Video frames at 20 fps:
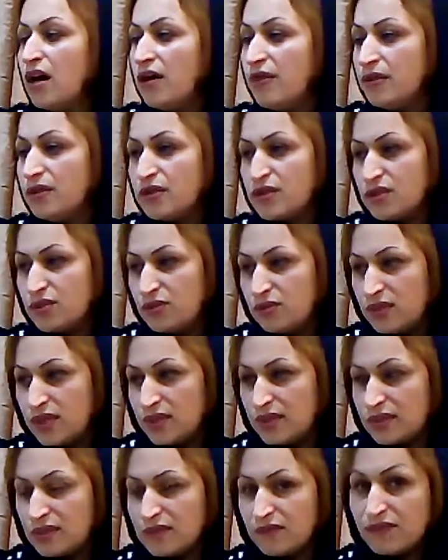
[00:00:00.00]
other
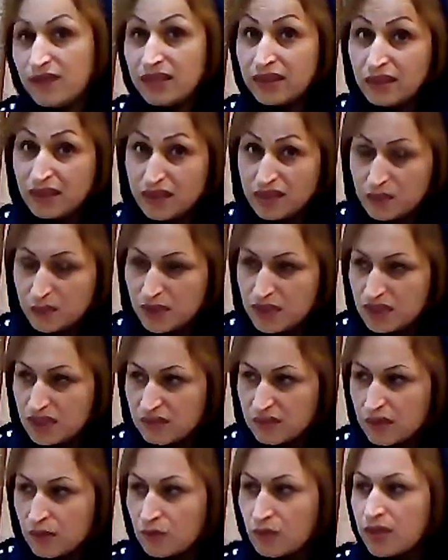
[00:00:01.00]
students, and the
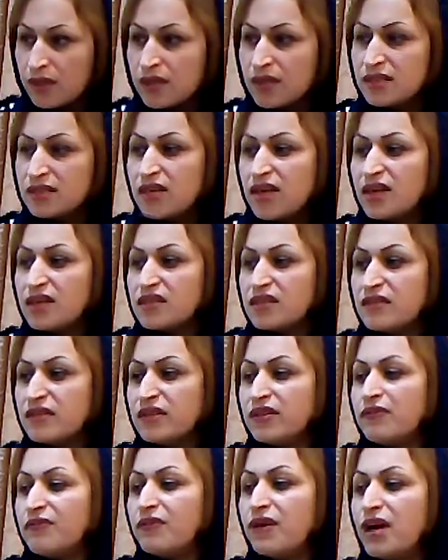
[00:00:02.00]
specific one is
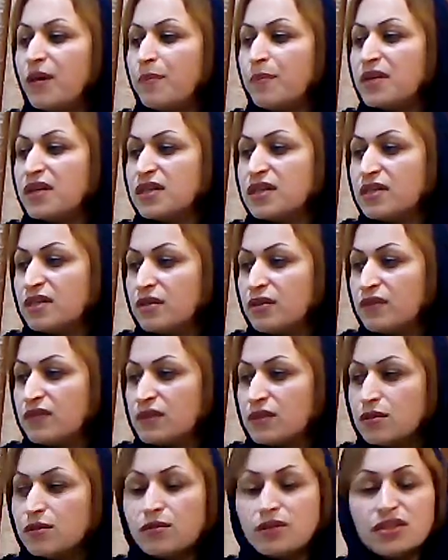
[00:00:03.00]
75%
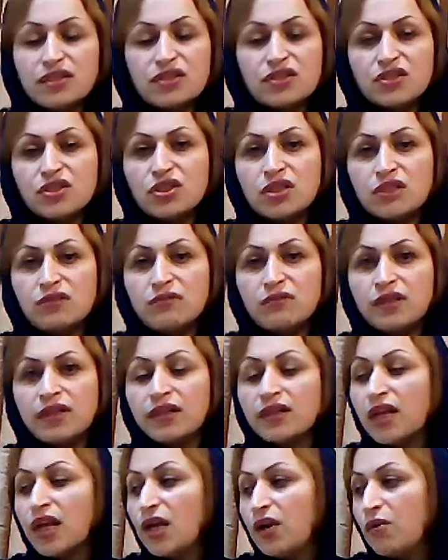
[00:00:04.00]
of school
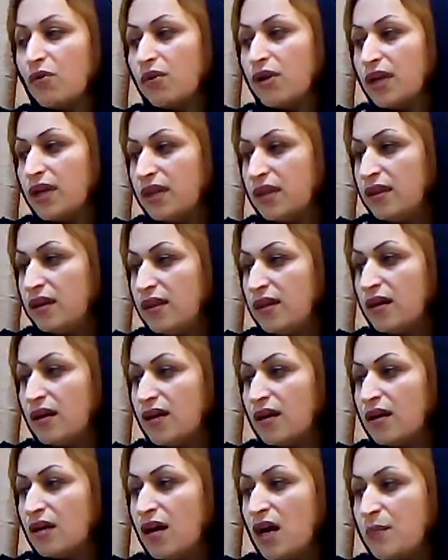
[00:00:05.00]
children read
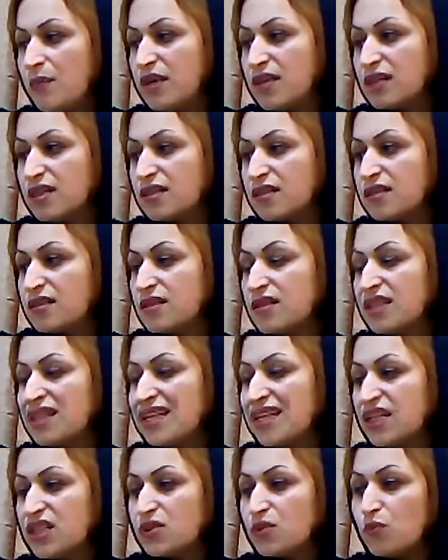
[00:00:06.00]
comics
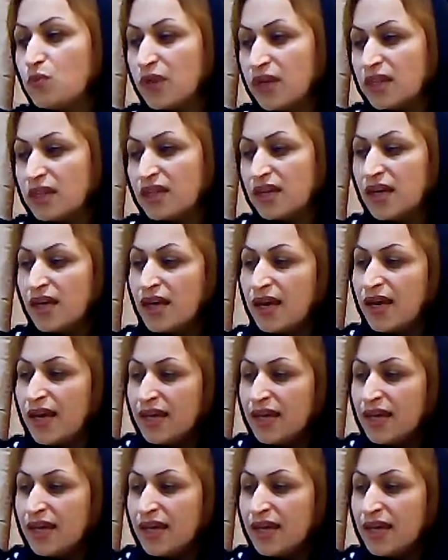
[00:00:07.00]
each week.